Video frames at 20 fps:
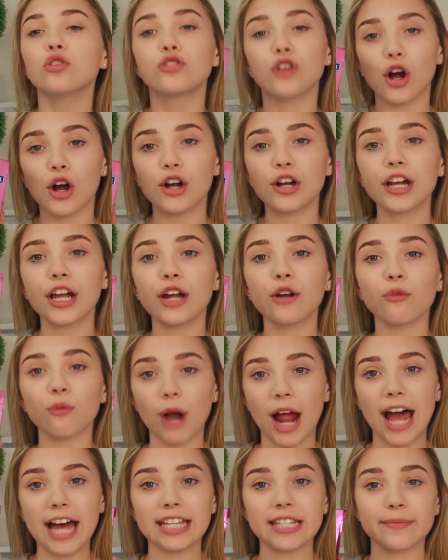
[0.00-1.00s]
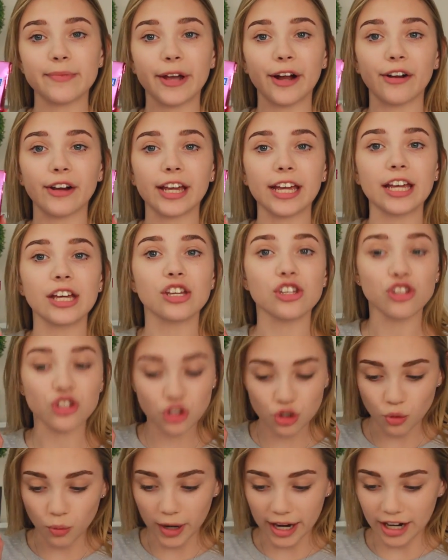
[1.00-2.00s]
Dark and Raspberry
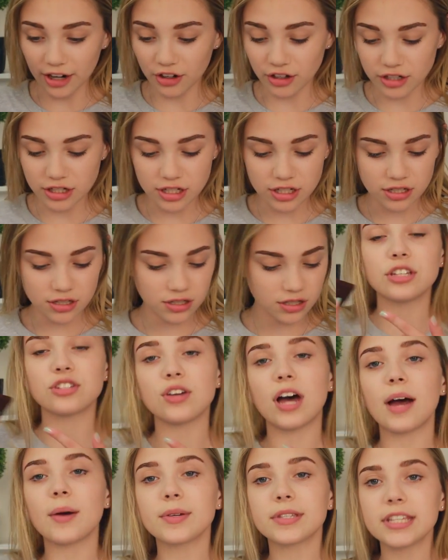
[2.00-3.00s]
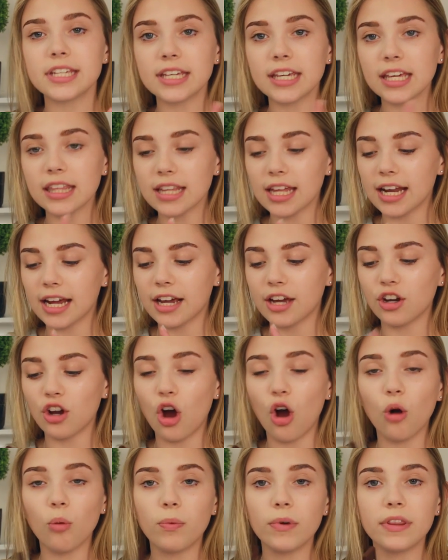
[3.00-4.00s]
Squares. So I was thinking that I could
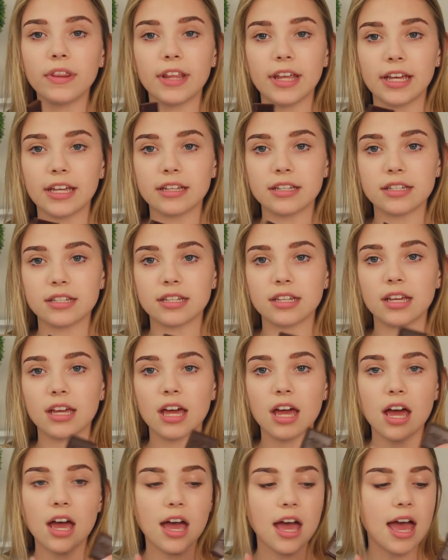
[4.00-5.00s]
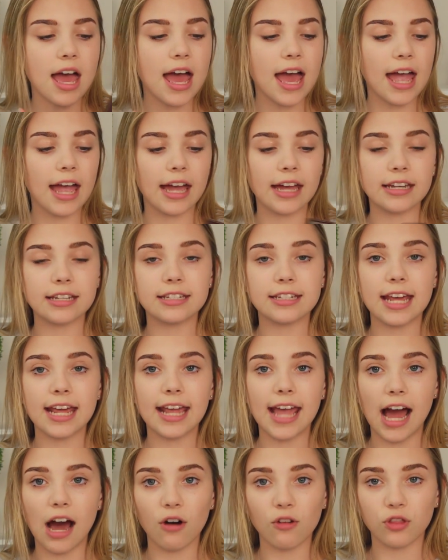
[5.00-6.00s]
open this and
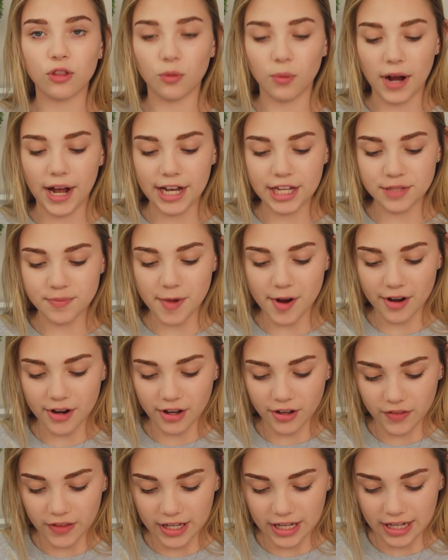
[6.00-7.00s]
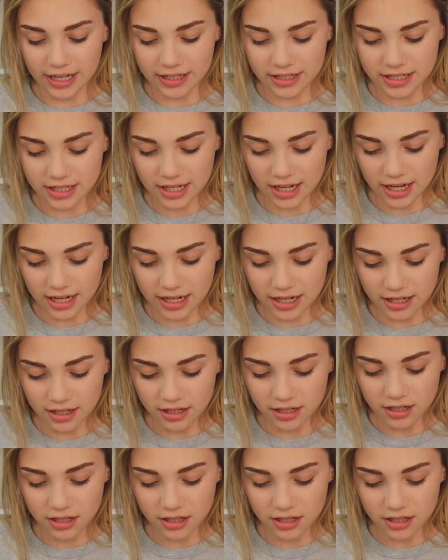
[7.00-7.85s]
take out the raspberry on the inside.